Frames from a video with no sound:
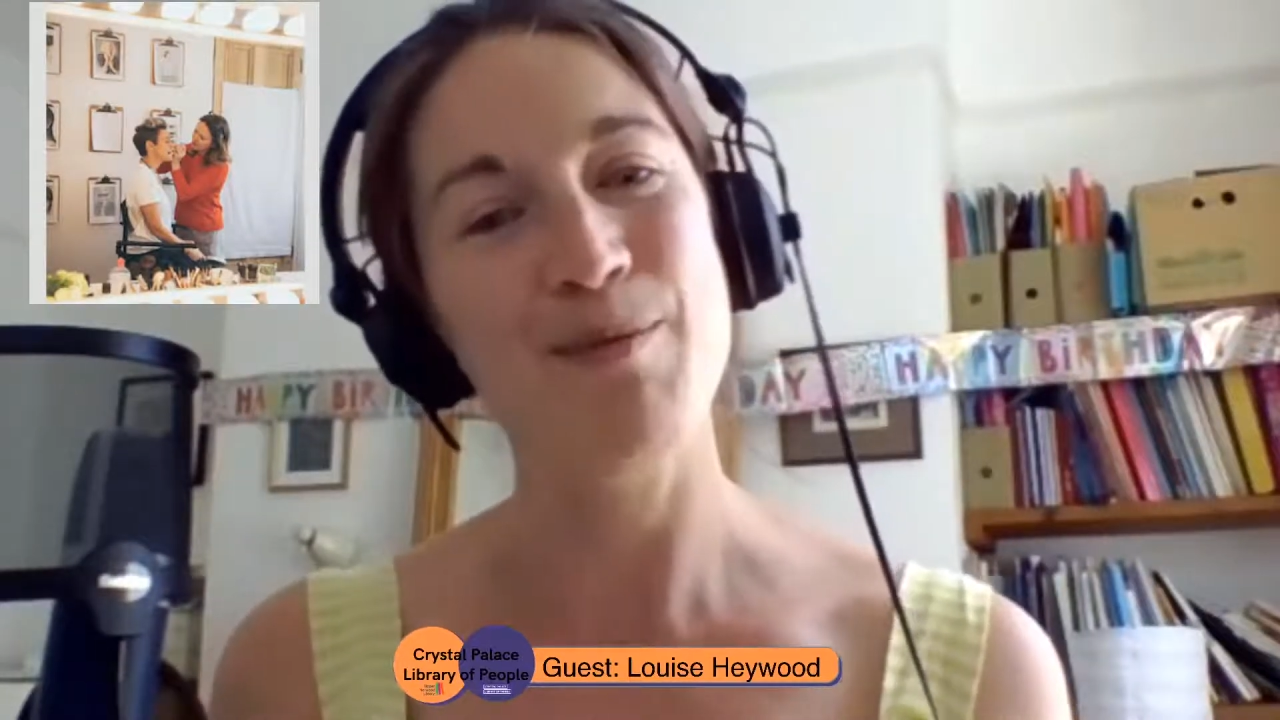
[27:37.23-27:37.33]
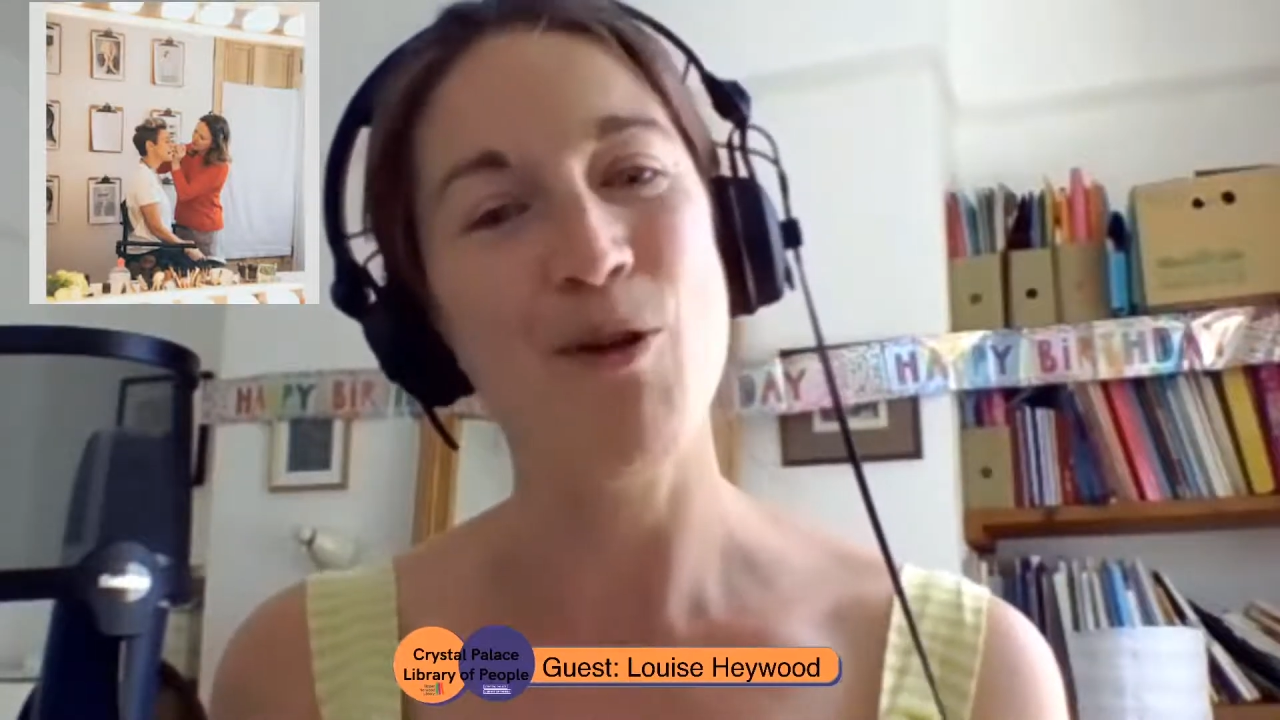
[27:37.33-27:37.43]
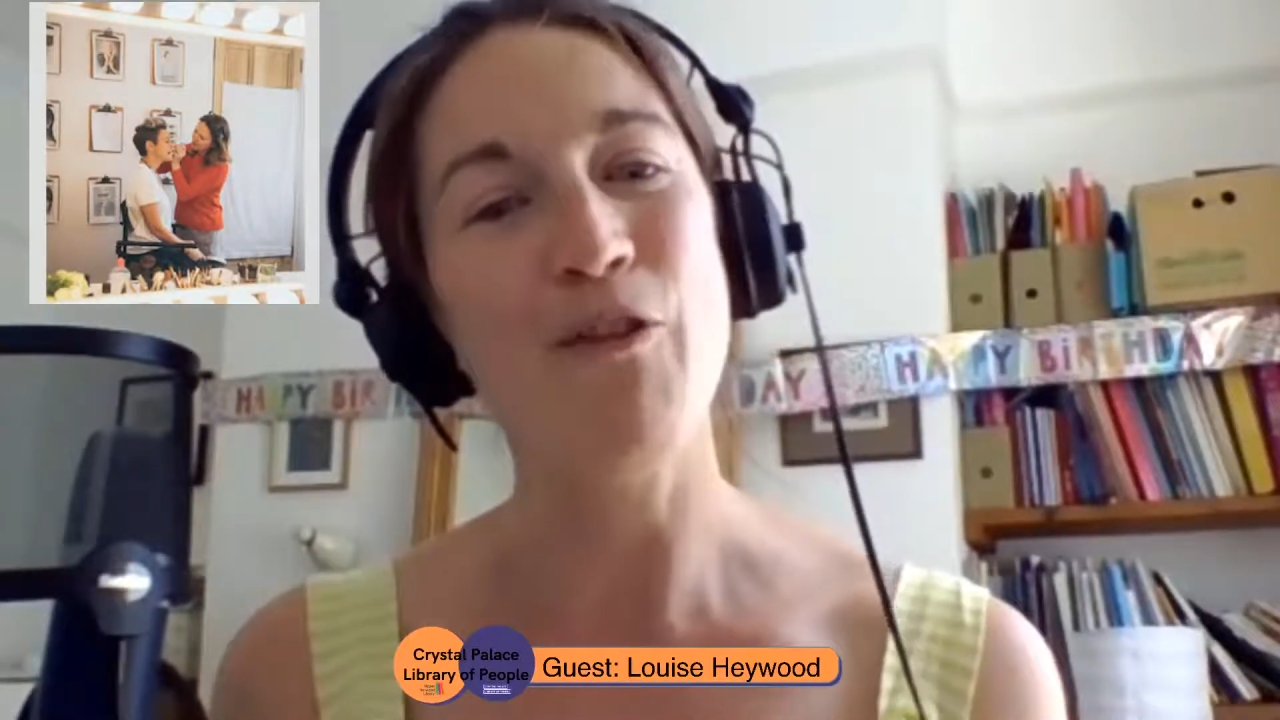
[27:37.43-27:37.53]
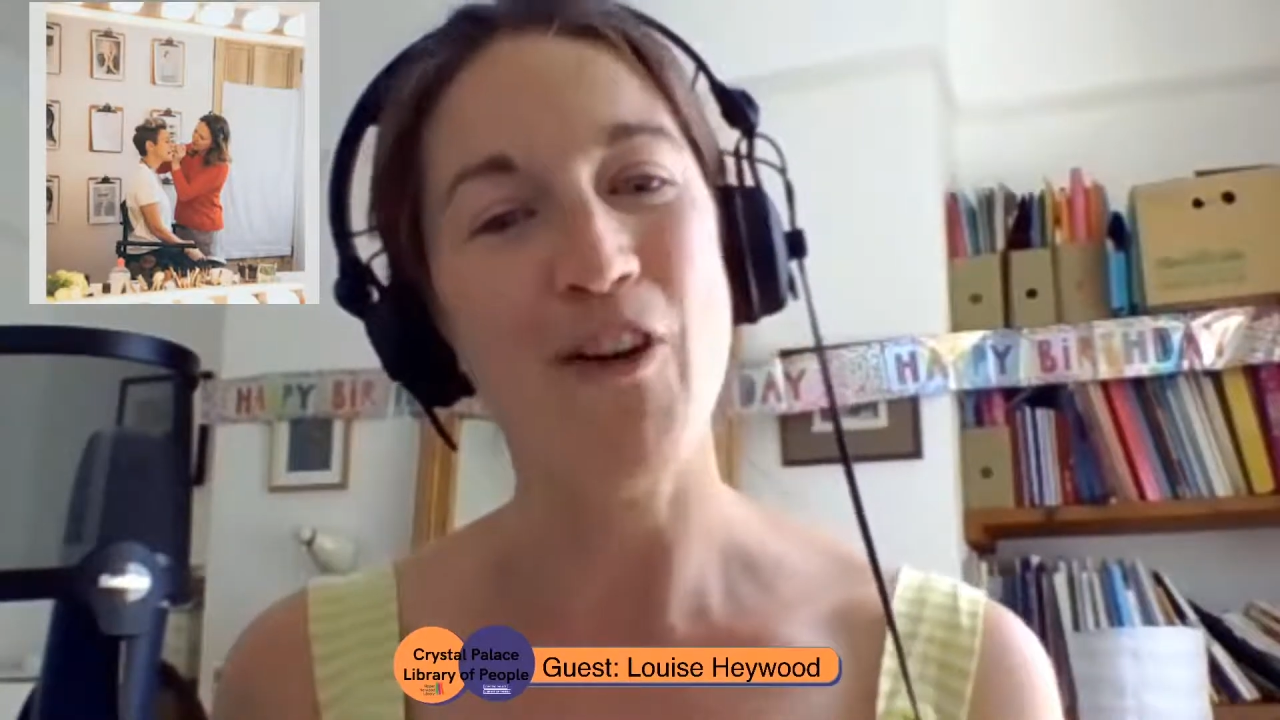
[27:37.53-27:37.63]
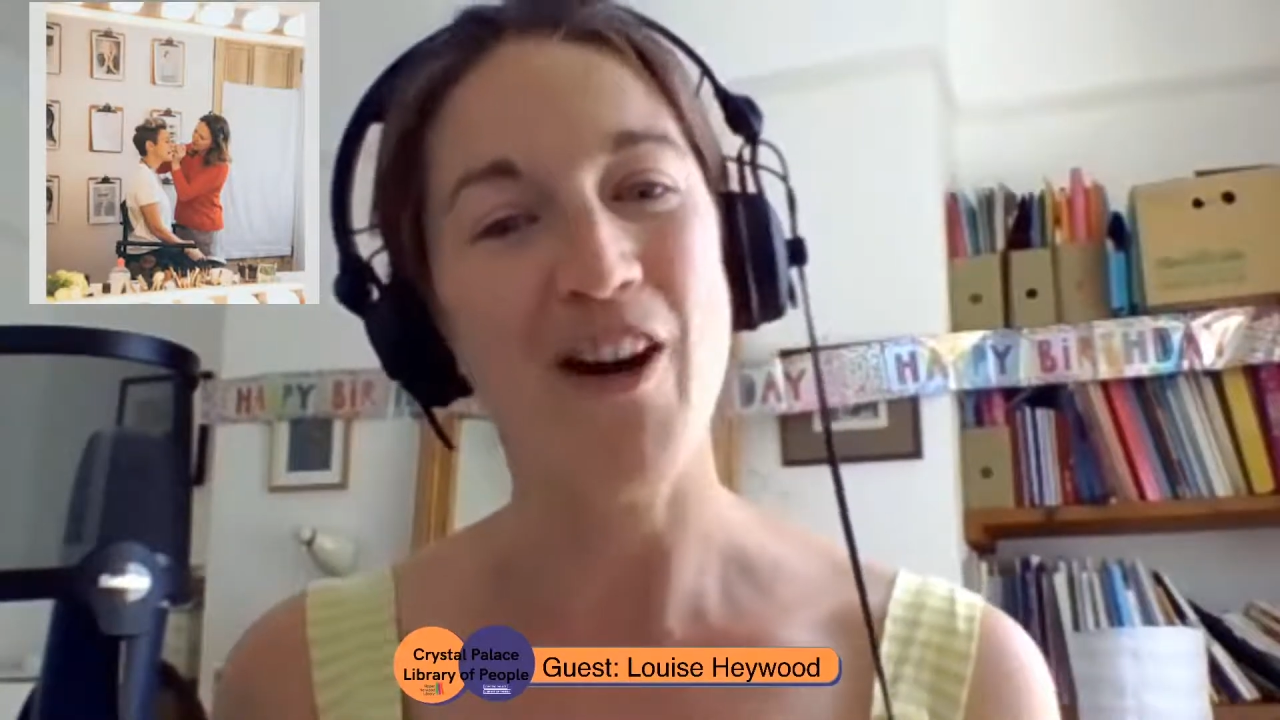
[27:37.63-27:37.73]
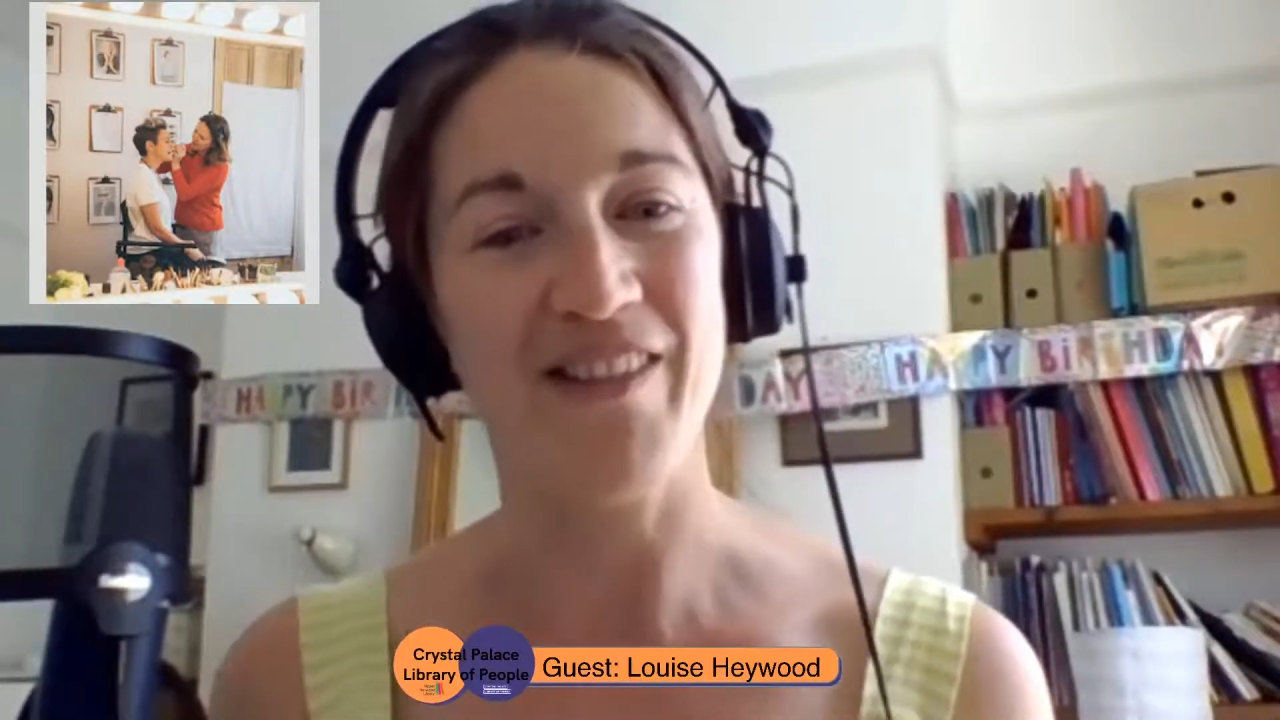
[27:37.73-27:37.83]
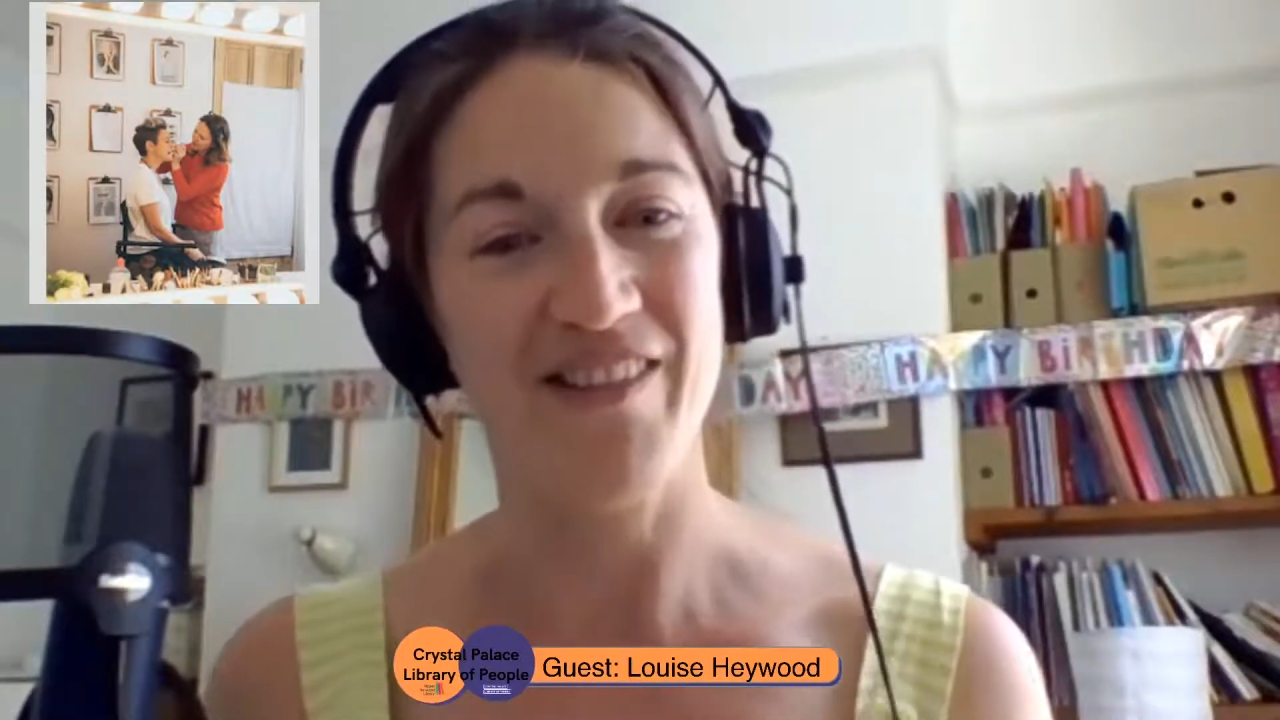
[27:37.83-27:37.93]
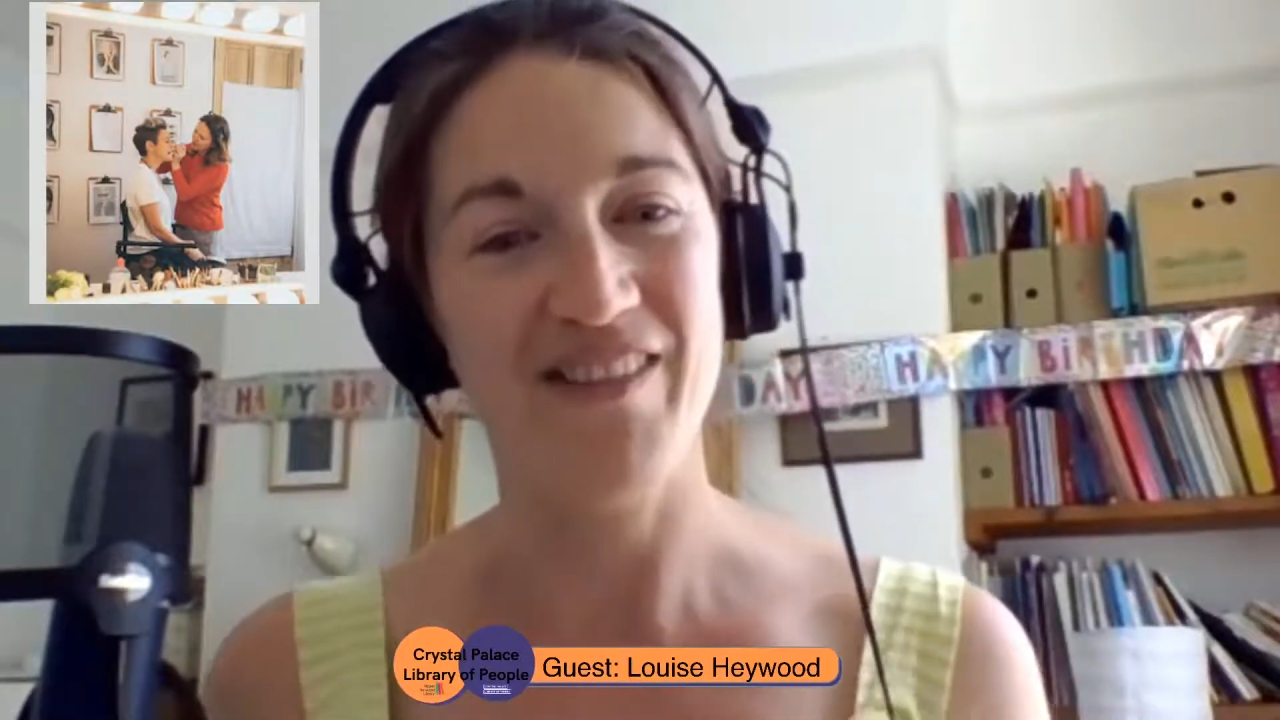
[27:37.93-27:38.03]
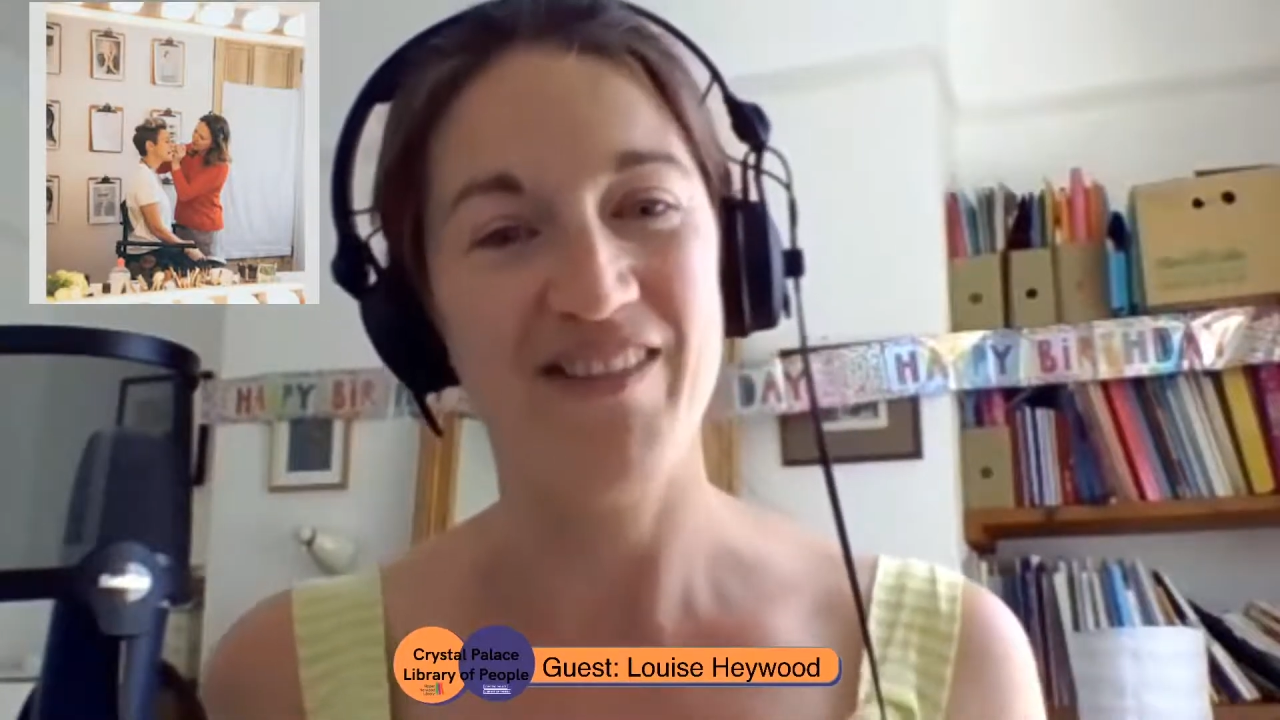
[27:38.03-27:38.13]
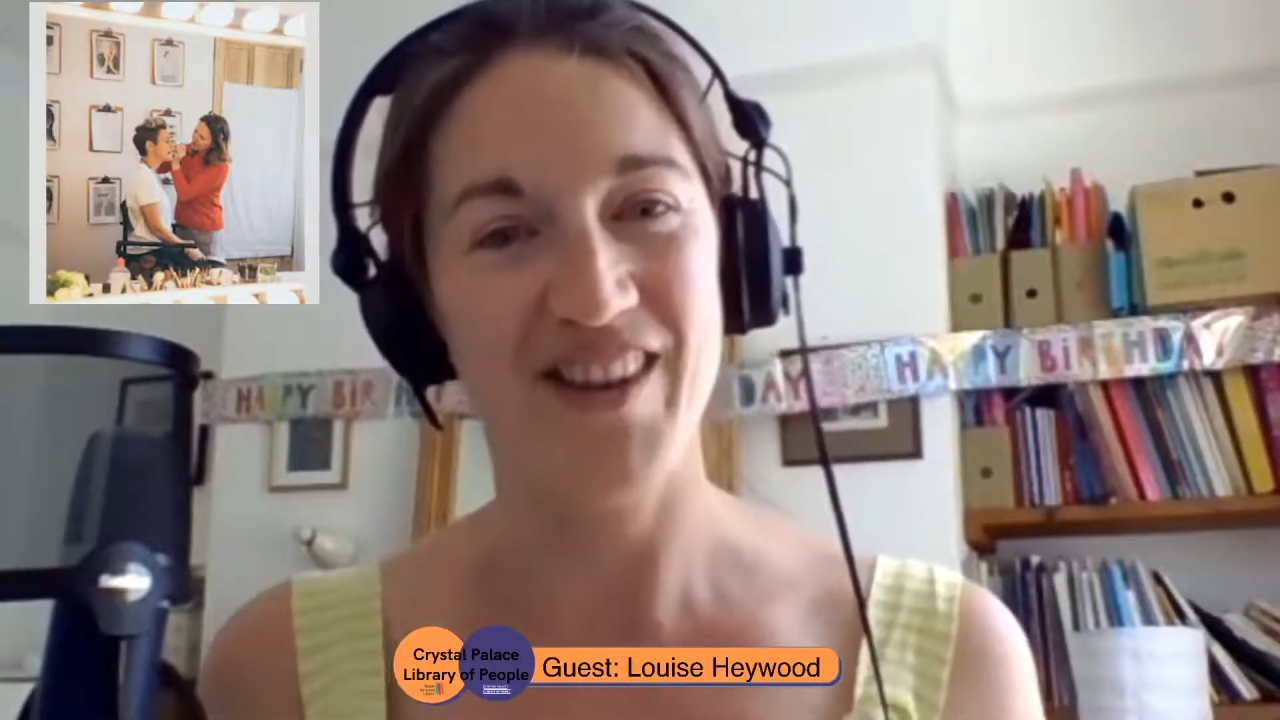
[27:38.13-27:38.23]
be more
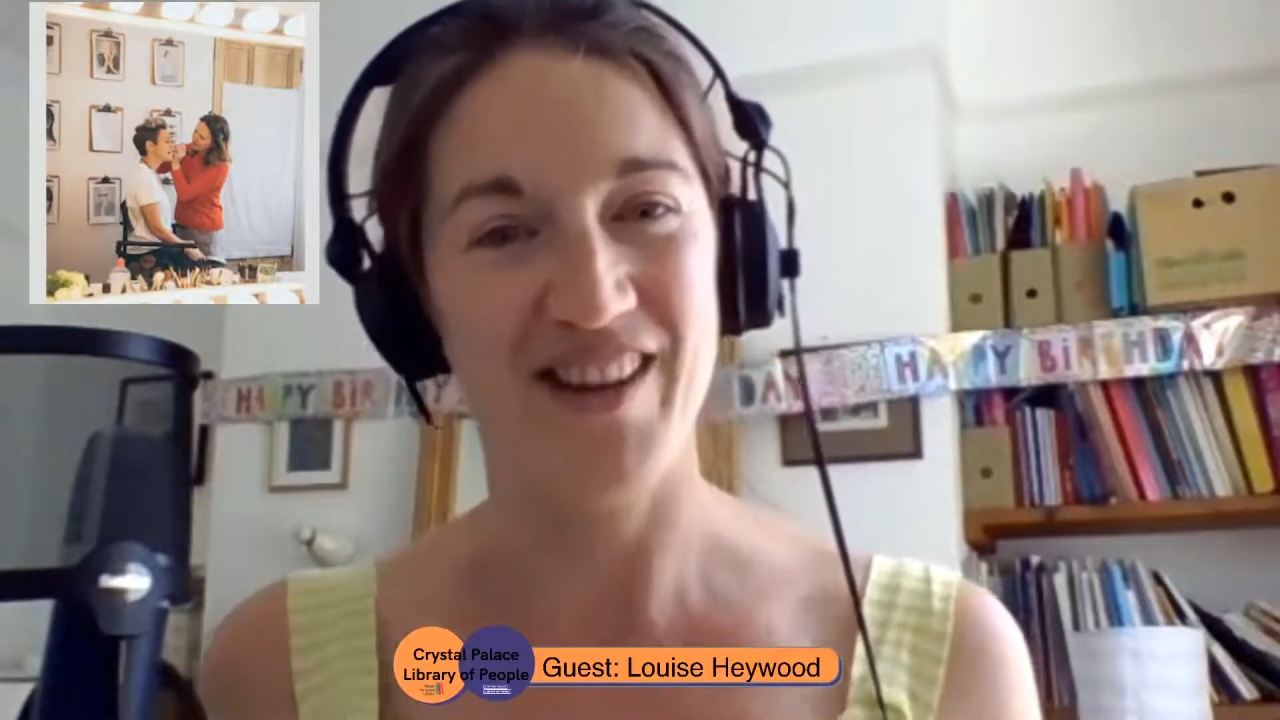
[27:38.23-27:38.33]
fun